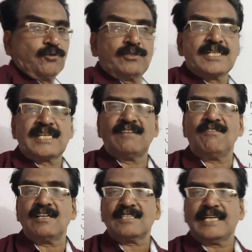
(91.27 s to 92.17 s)
So the son
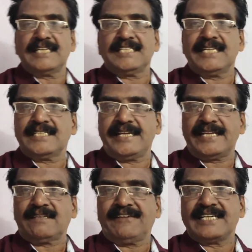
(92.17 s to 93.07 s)
was 36
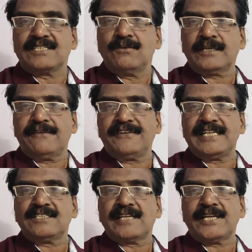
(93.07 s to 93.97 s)
years, friends. Okay,
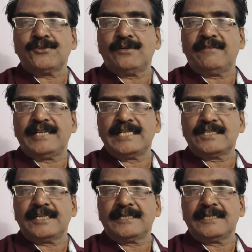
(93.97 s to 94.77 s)
friends. Thank you. Have a nice